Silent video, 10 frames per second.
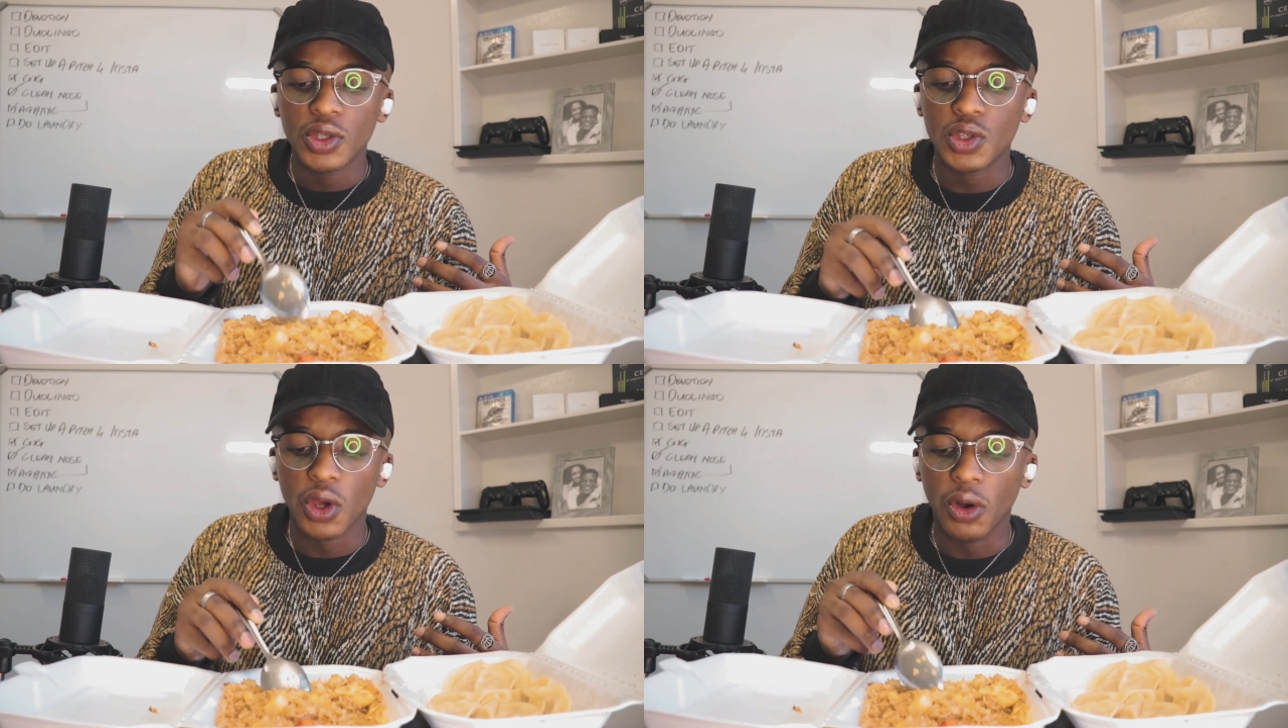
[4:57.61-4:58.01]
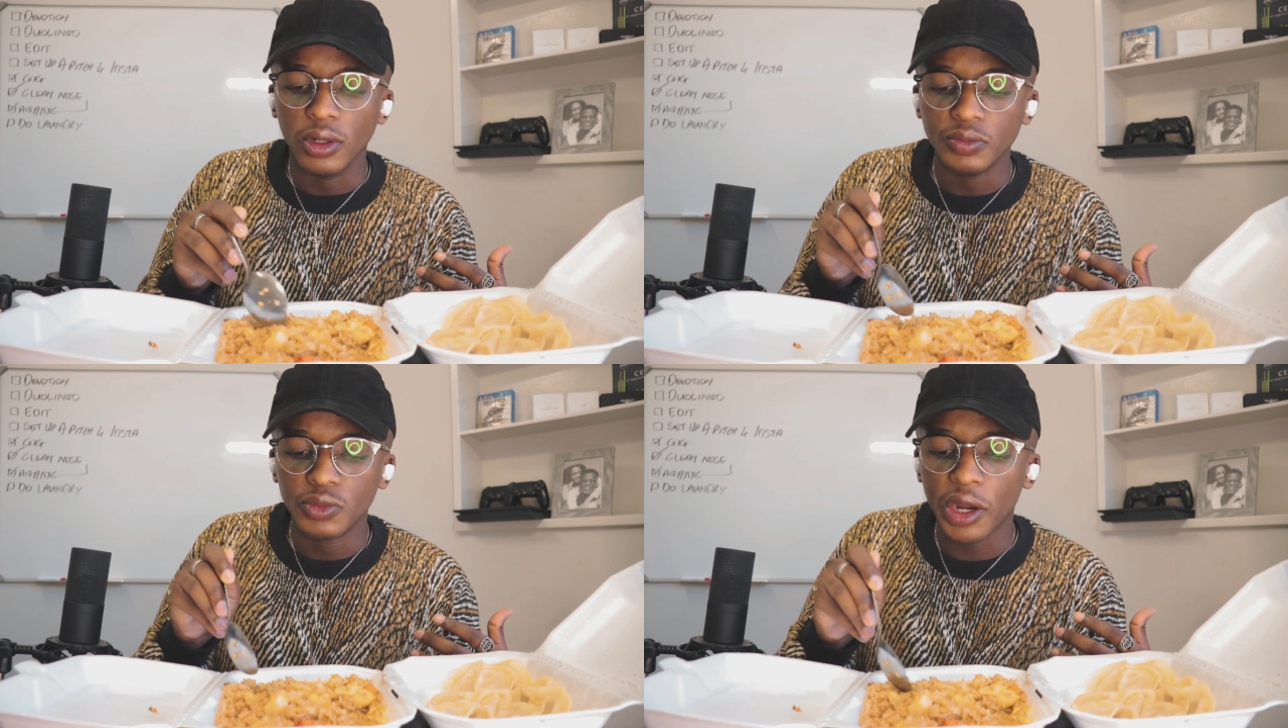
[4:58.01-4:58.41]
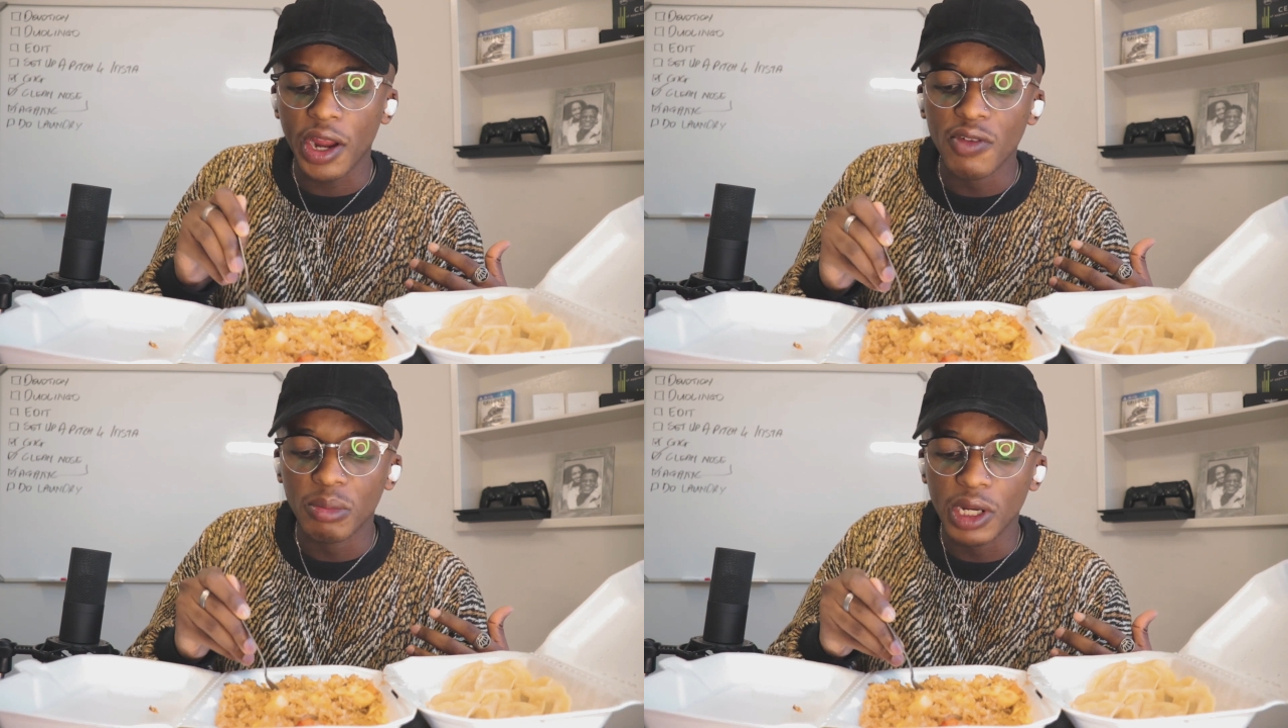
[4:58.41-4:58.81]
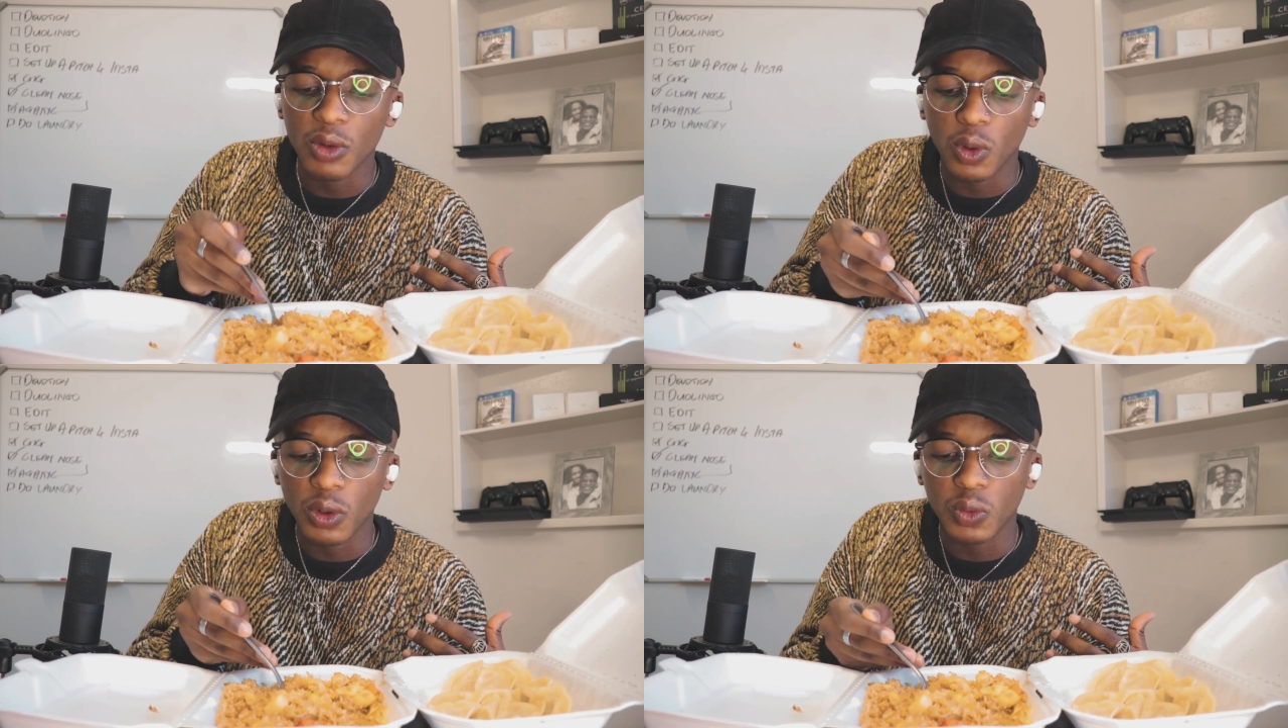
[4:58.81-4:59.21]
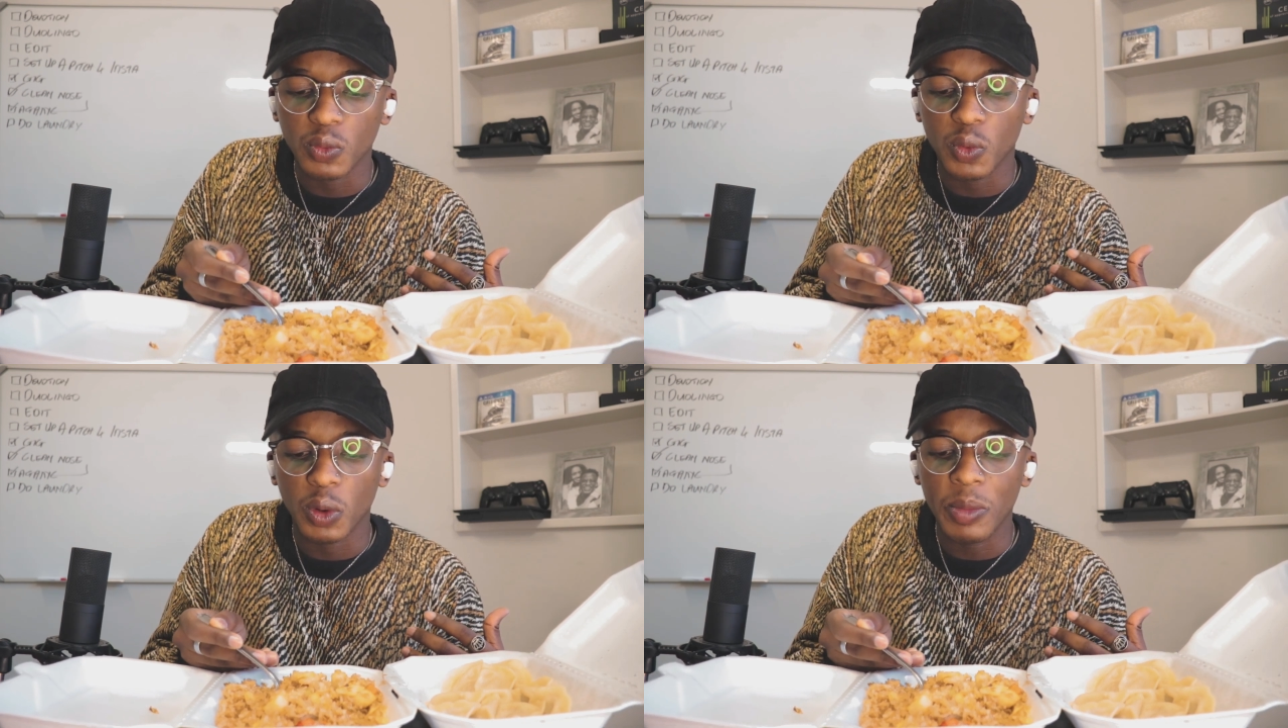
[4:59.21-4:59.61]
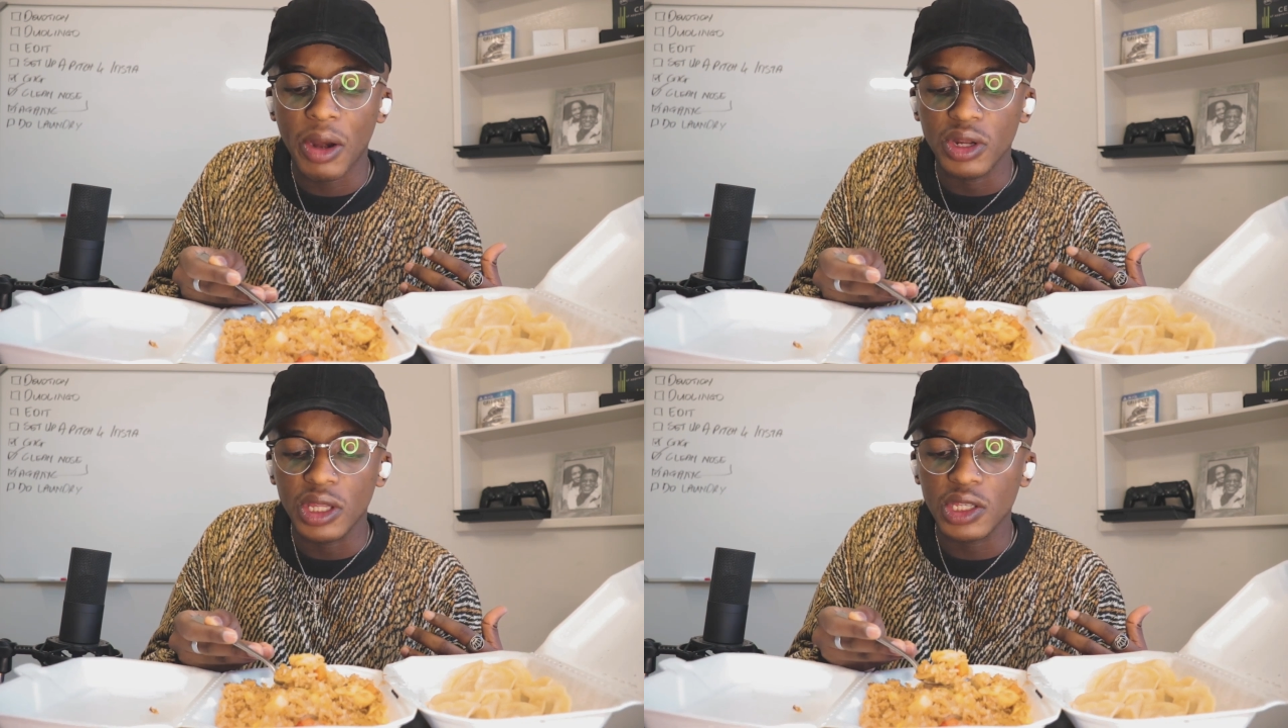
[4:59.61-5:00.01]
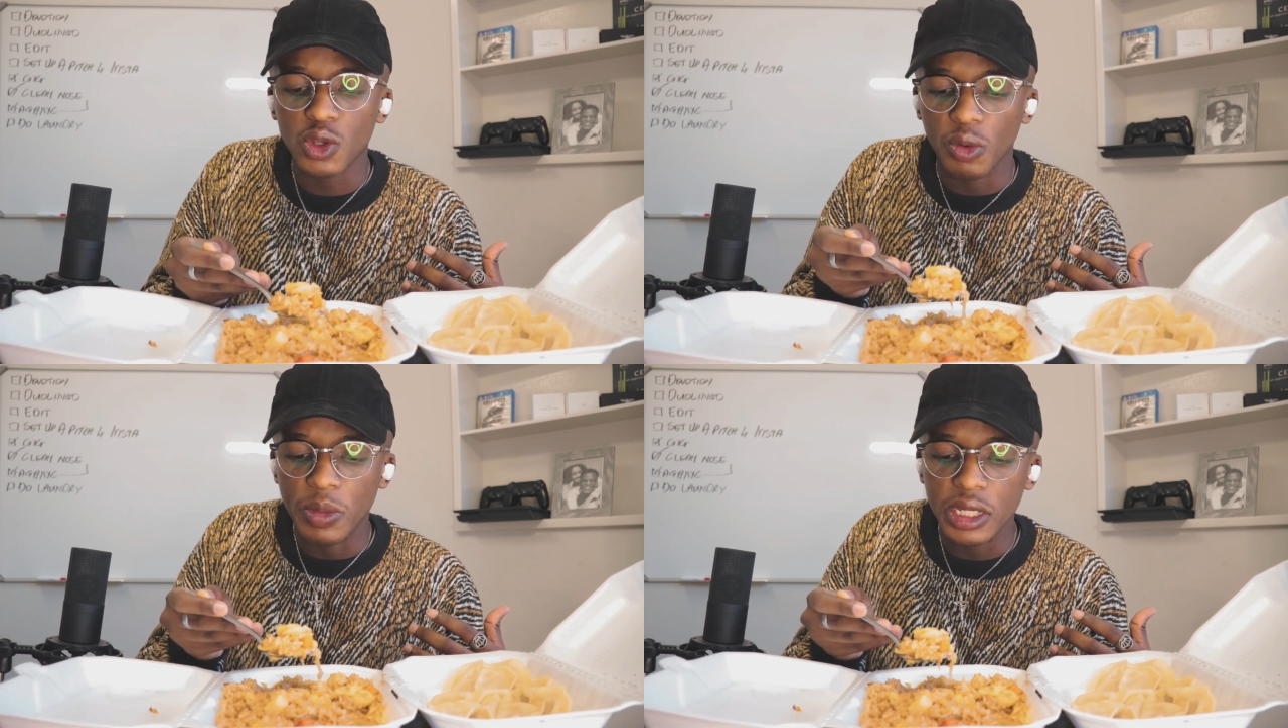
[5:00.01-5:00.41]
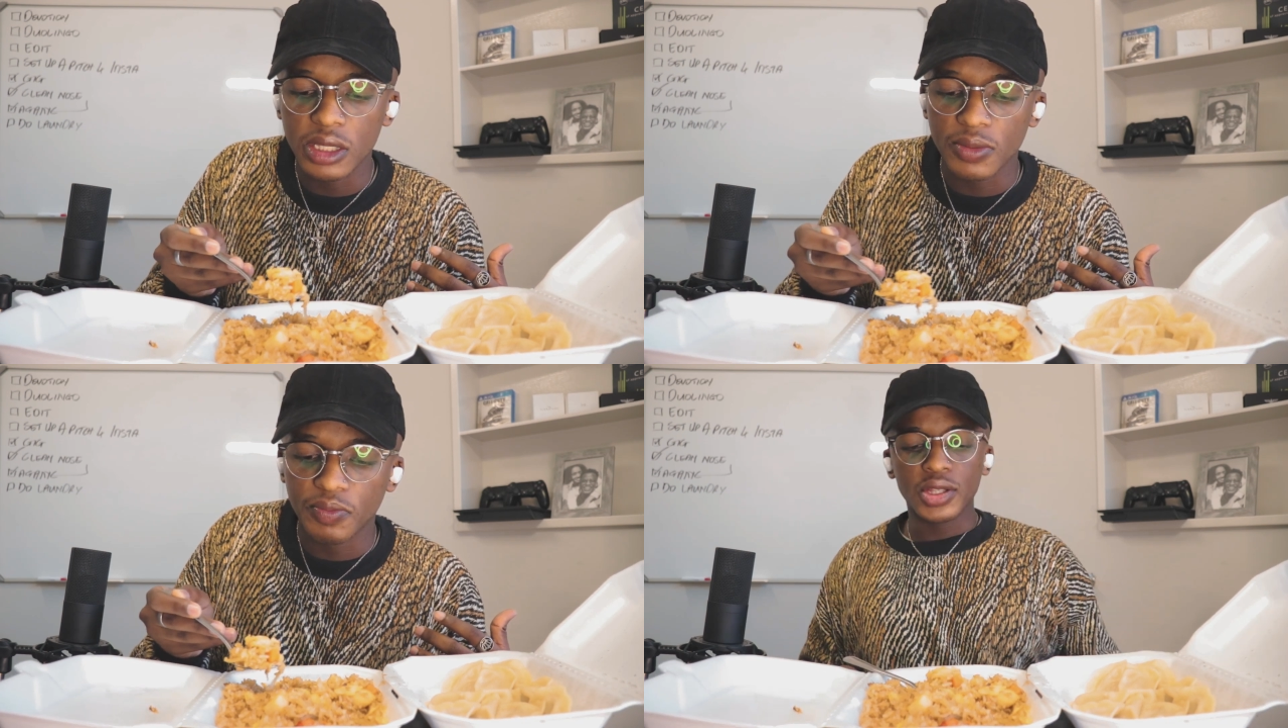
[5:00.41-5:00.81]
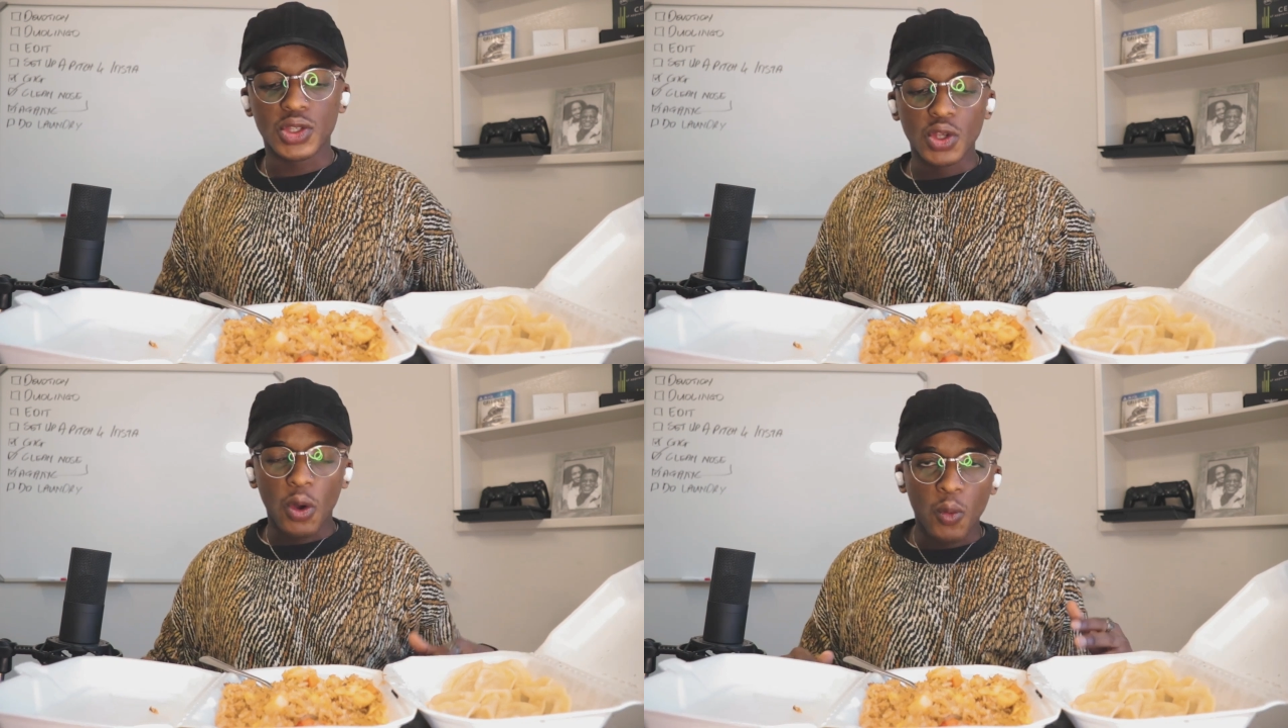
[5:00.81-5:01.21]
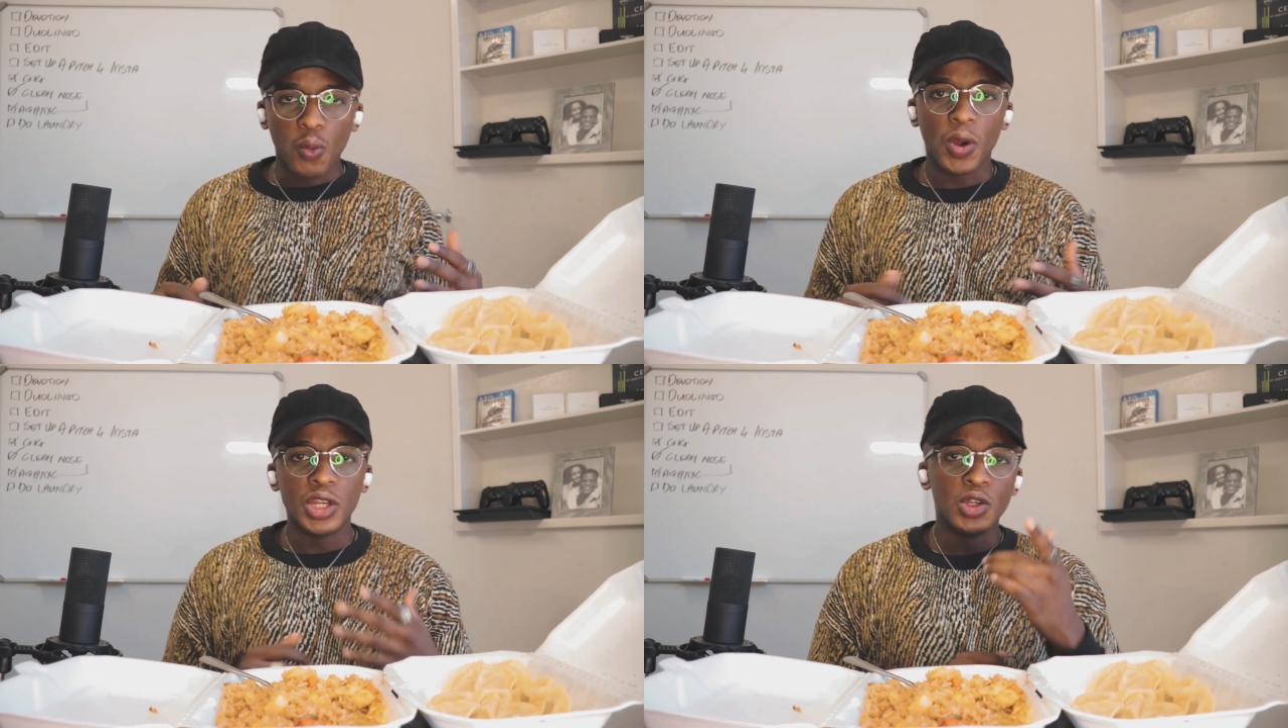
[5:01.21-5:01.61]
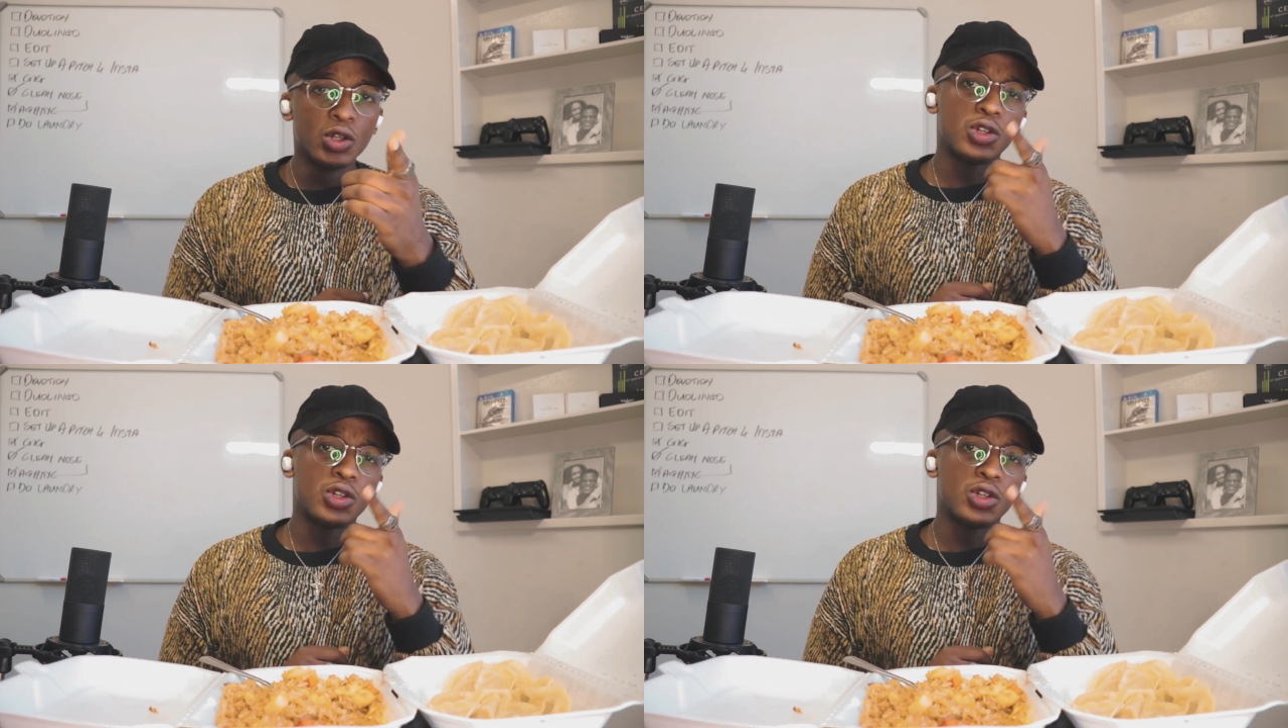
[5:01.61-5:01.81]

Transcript: So not everybody will marry their soulmates. And so when you